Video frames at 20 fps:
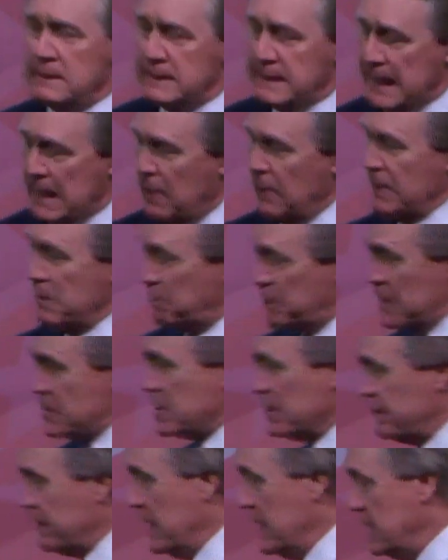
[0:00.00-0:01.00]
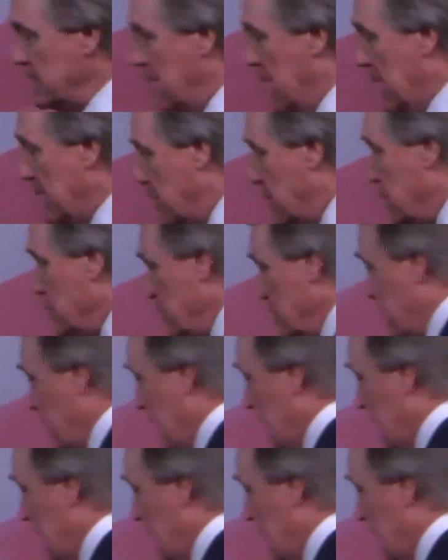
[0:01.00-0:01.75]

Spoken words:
Now, in Pennsylvania, I know you've